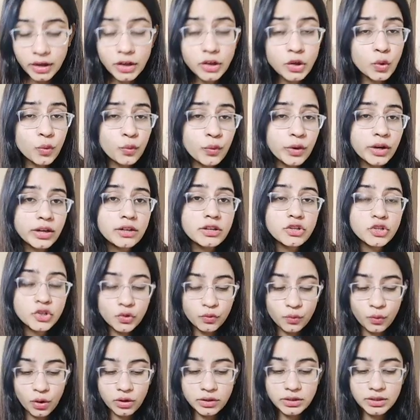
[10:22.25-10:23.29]
According to
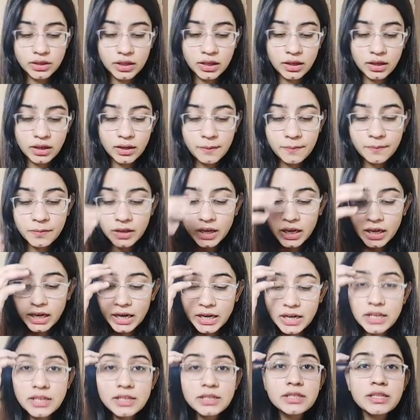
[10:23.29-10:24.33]
Victor Shavorsky,